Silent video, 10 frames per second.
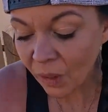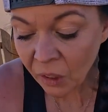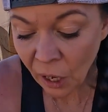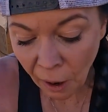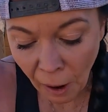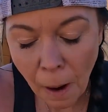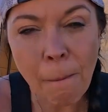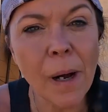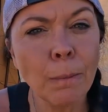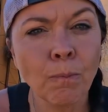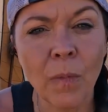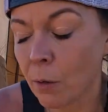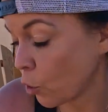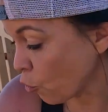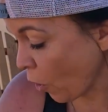It got hot, but that
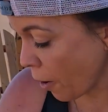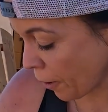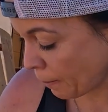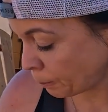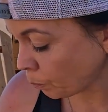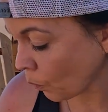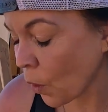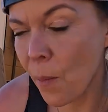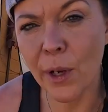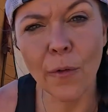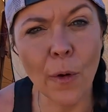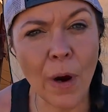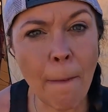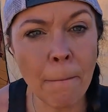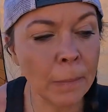was a great rum. Beautiful
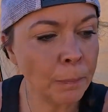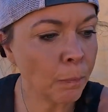rum.